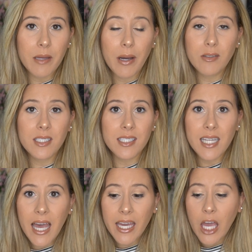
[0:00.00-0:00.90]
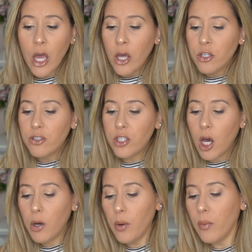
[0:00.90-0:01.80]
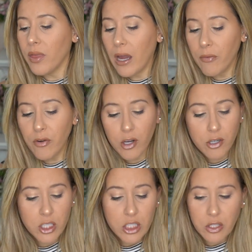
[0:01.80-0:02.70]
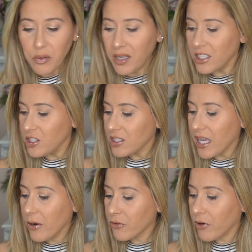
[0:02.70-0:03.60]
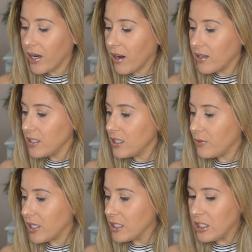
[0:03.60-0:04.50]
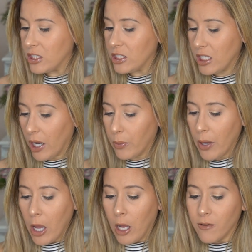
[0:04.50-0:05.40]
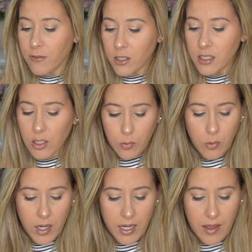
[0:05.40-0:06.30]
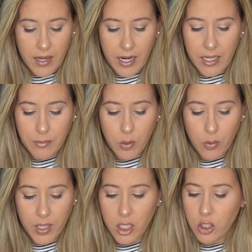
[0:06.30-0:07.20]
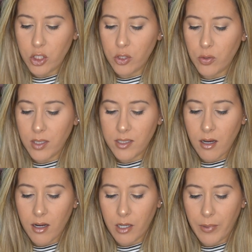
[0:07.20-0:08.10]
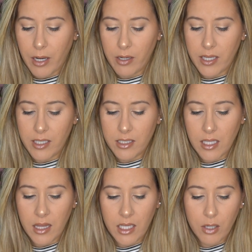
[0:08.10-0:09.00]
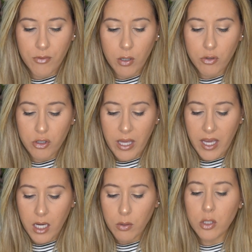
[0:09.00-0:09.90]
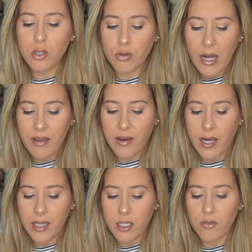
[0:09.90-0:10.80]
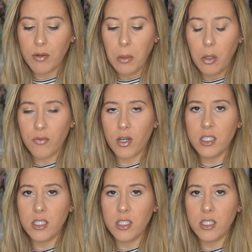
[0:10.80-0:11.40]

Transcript: about today. So without further ado, let's just get right on into it. So first one that I am going to talk about is the Rodeo Drive Highlighter from Ofra.